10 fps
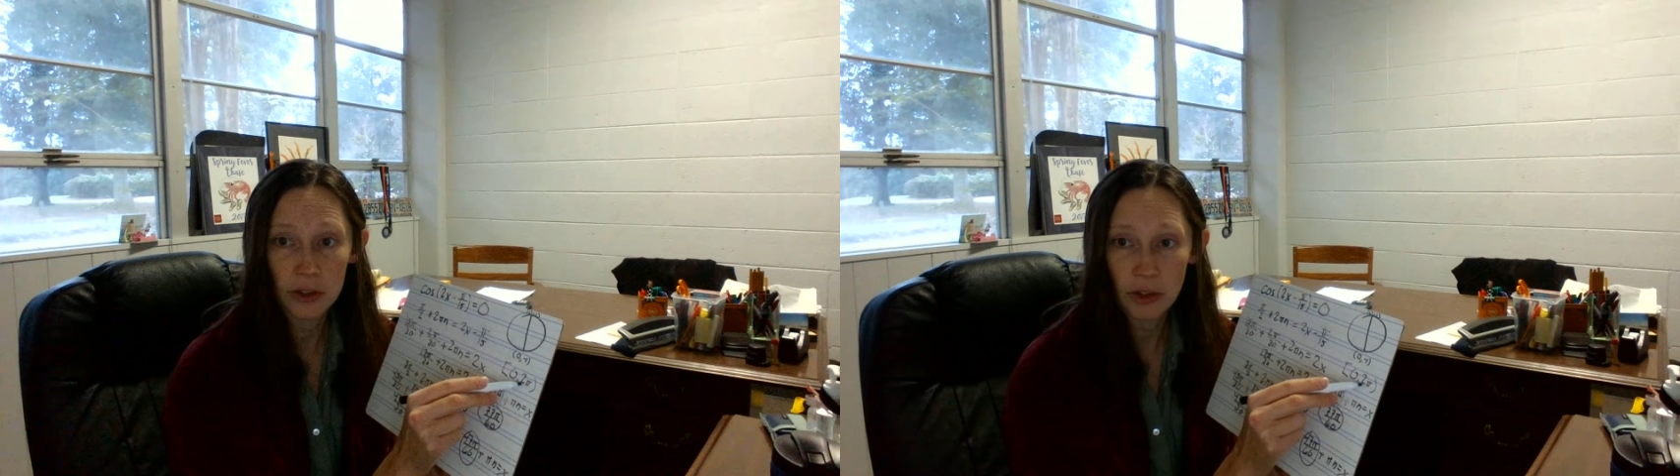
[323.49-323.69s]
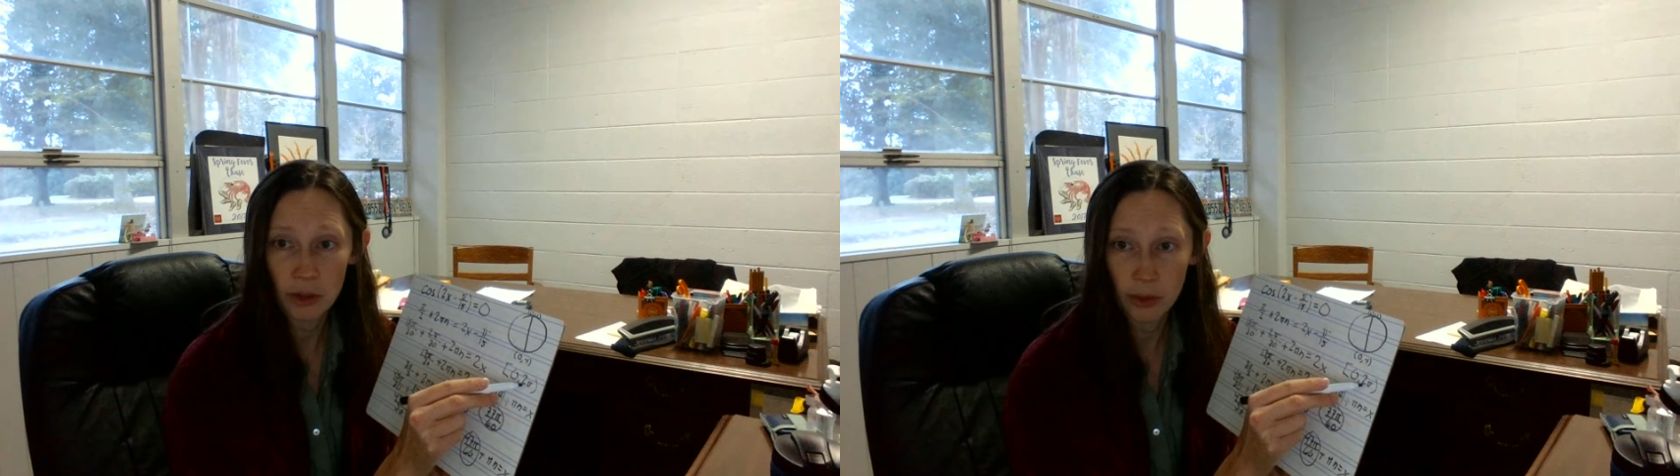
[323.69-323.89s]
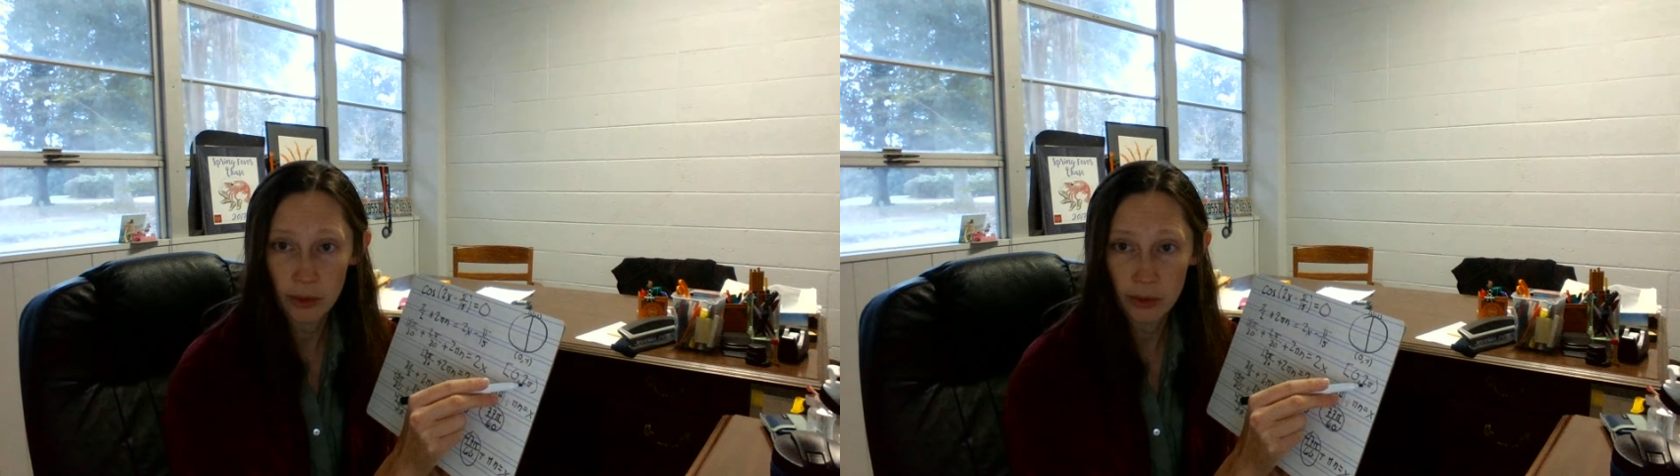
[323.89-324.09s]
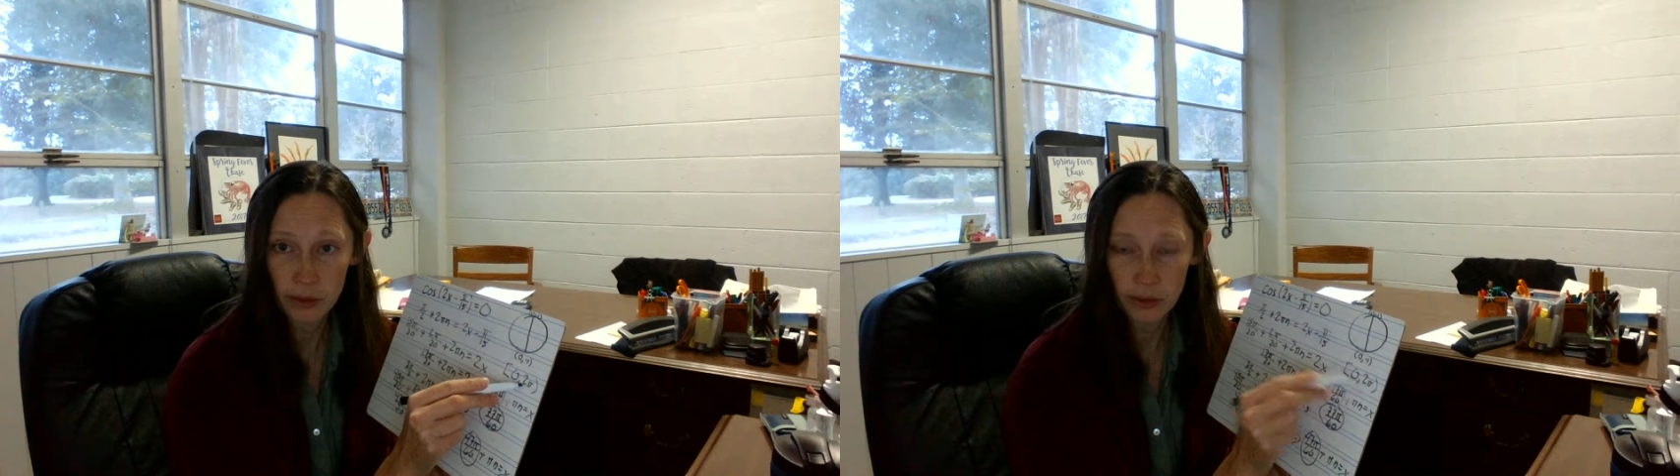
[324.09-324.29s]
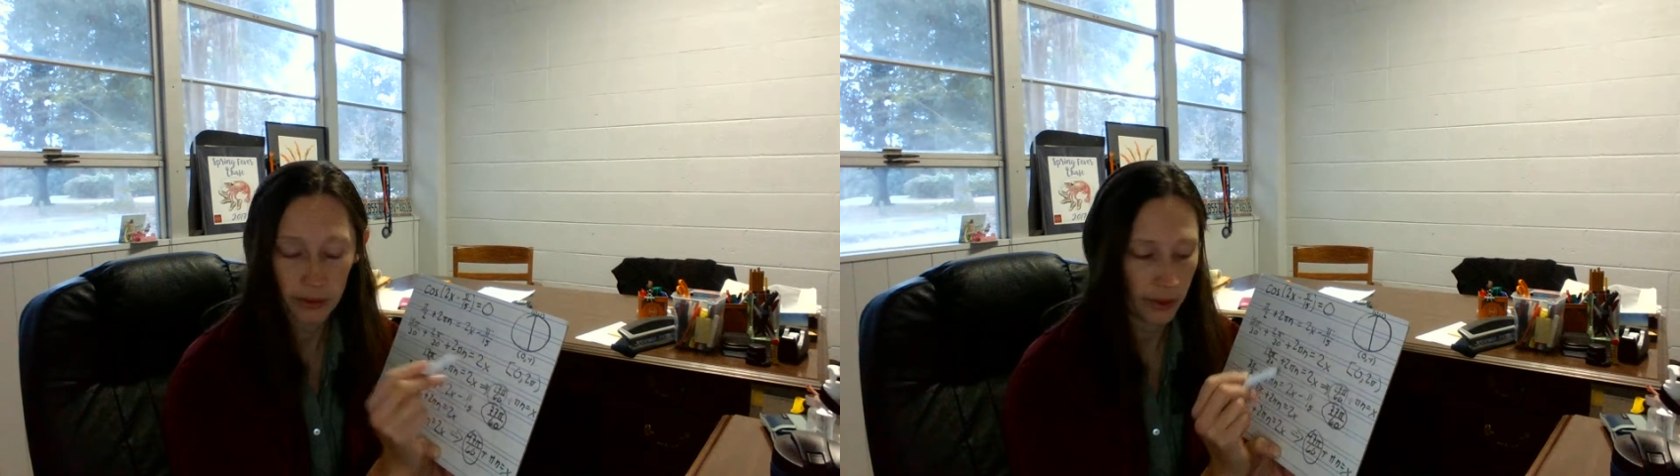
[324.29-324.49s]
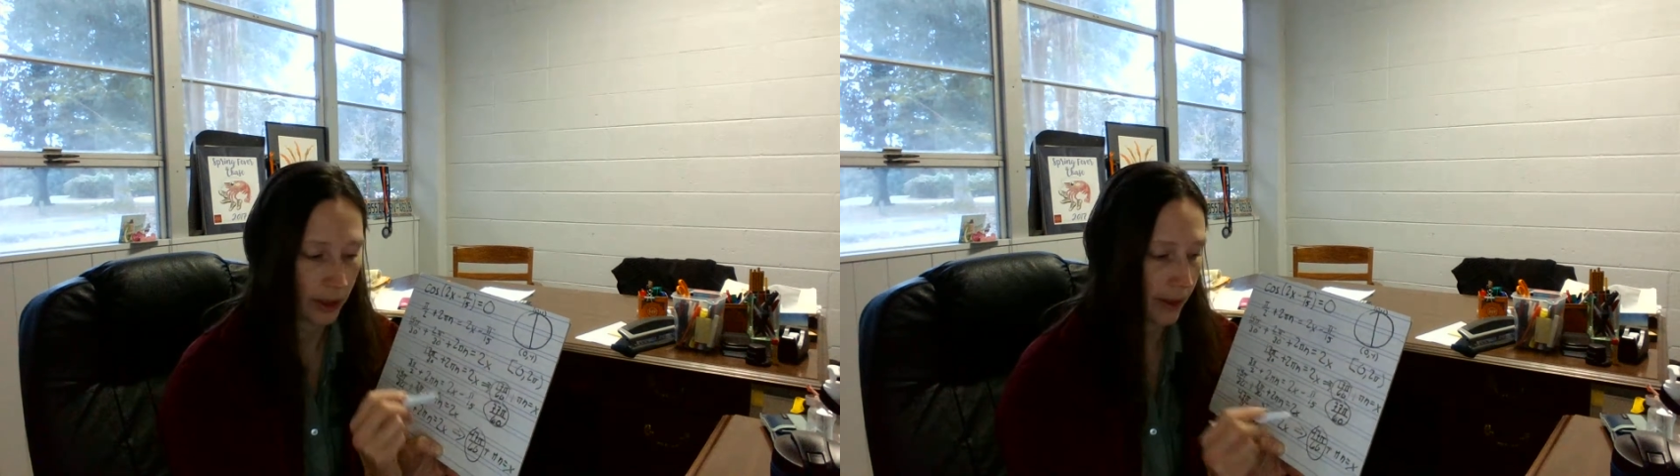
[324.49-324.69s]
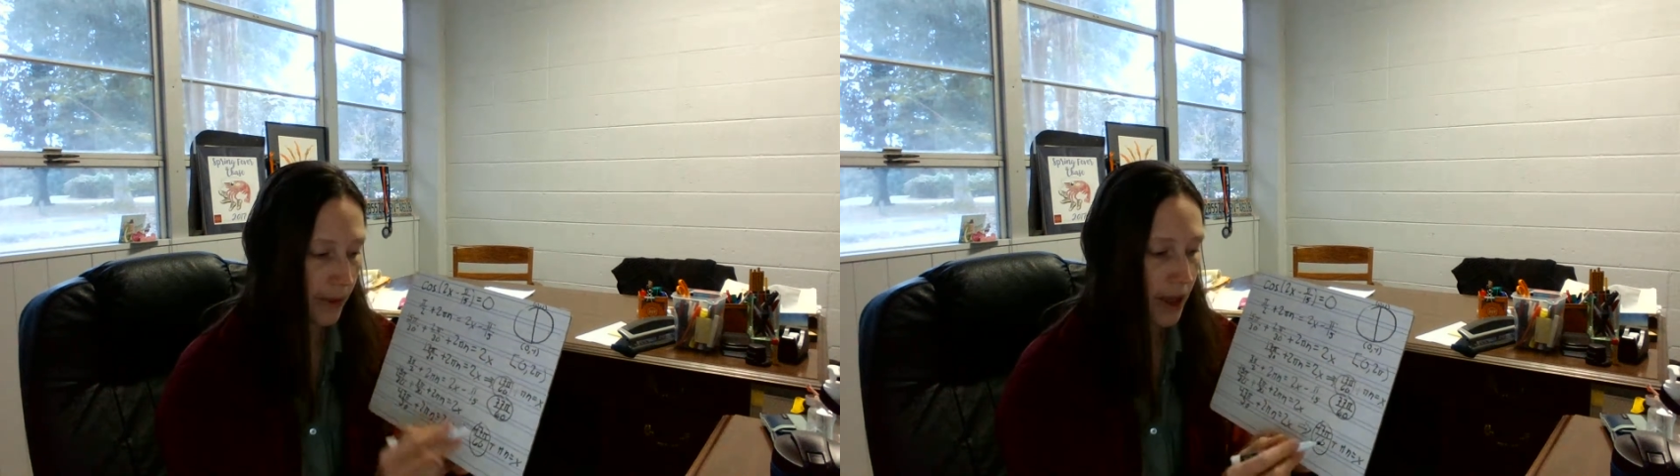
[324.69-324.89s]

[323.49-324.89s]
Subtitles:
2. Okay.